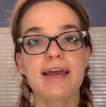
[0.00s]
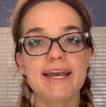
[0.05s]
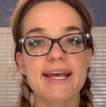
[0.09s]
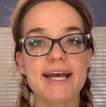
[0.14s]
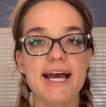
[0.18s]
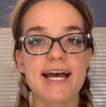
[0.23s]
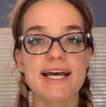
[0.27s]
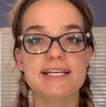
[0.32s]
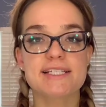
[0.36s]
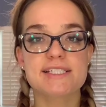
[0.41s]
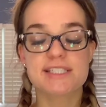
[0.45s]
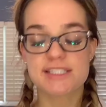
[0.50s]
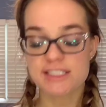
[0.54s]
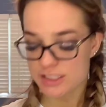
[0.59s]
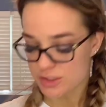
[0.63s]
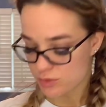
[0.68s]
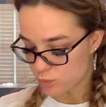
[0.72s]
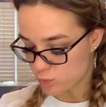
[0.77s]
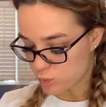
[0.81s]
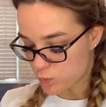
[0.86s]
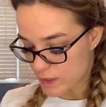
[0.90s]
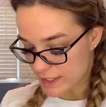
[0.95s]
Hey guys,
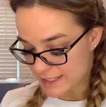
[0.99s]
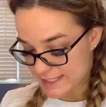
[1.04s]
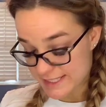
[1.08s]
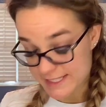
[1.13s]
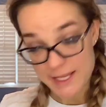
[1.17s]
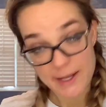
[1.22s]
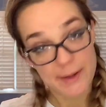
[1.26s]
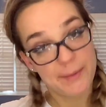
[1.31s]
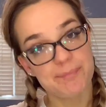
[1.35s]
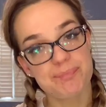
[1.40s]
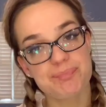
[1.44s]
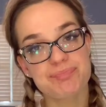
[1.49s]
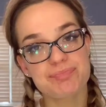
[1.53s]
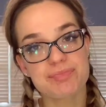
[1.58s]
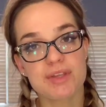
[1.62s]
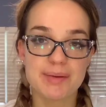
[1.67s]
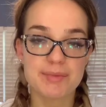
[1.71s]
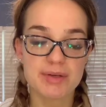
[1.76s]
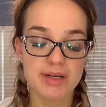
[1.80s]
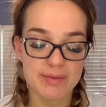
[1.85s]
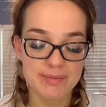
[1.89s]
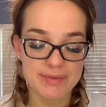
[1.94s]
what's up?
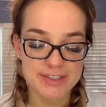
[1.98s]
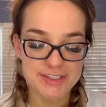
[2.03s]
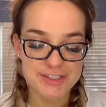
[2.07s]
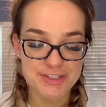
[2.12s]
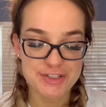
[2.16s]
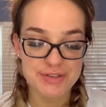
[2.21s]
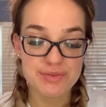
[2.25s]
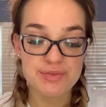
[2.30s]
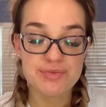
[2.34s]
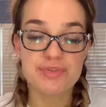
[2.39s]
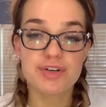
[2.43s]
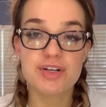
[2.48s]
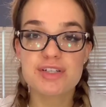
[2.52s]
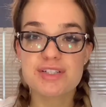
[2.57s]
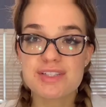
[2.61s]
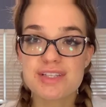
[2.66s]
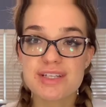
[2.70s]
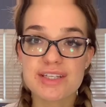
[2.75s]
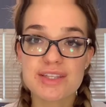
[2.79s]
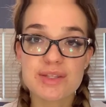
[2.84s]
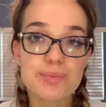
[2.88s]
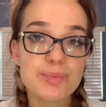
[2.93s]
I'm coming to you first
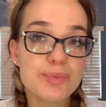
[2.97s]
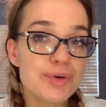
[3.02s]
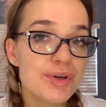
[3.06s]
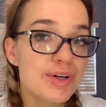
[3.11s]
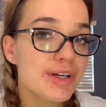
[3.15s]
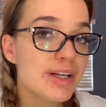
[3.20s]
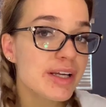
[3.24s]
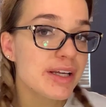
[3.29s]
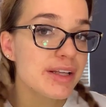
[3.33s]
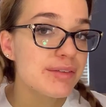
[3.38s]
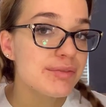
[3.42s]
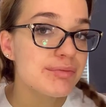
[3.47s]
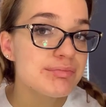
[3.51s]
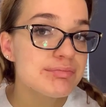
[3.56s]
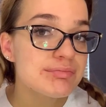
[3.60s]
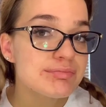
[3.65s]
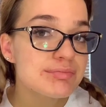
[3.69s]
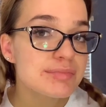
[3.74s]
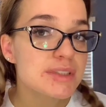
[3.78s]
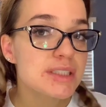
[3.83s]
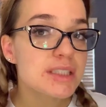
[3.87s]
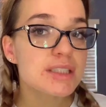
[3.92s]
thing in the morning.
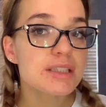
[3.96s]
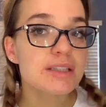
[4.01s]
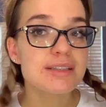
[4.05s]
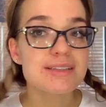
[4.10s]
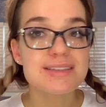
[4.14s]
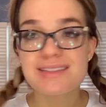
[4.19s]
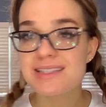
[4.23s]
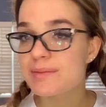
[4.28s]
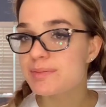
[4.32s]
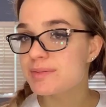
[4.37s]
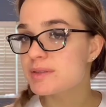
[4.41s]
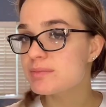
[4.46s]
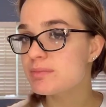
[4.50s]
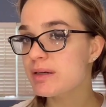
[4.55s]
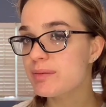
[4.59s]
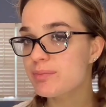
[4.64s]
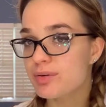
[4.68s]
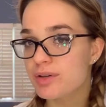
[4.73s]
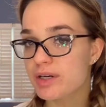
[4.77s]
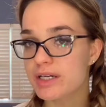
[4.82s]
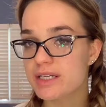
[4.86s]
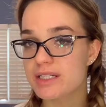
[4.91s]
Slept in my
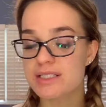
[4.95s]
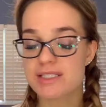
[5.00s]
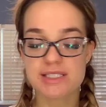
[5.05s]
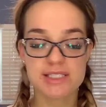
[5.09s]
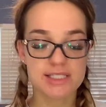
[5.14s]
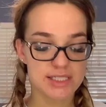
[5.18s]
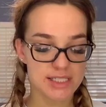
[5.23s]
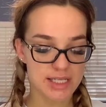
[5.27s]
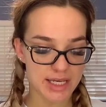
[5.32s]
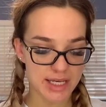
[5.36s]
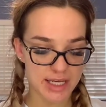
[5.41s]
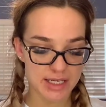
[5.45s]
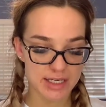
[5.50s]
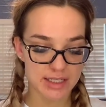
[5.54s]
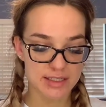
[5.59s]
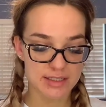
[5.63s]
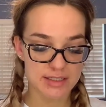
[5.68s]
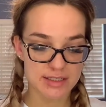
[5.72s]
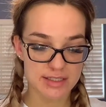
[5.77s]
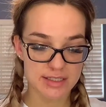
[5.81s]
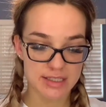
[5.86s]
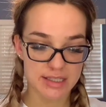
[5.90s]
braids
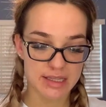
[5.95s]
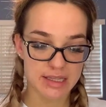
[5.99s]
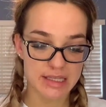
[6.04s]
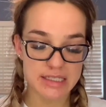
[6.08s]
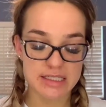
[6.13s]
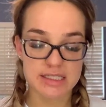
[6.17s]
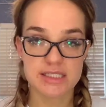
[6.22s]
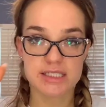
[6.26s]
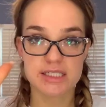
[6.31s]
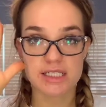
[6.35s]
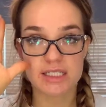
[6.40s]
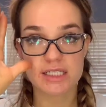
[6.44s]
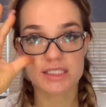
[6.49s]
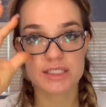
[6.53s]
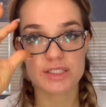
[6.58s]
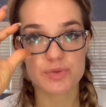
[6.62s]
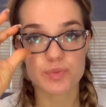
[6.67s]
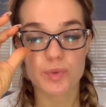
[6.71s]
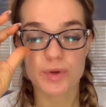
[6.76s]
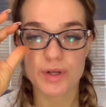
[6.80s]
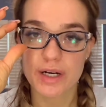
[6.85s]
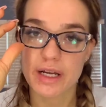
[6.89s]
and this
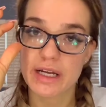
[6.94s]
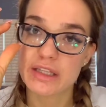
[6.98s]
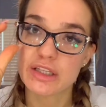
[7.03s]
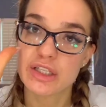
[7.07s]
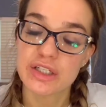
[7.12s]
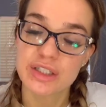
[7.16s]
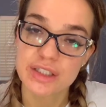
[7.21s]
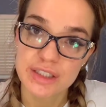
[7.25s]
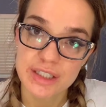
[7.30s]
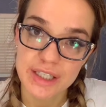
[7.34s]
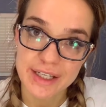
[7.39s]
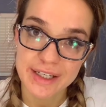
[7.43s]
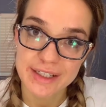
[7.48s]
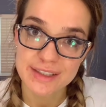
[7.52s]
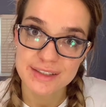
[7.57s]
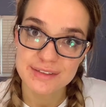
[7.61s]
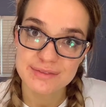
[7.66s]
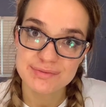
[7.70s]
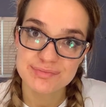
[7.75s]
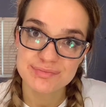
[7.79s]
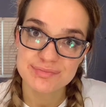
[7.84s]
is what I look like.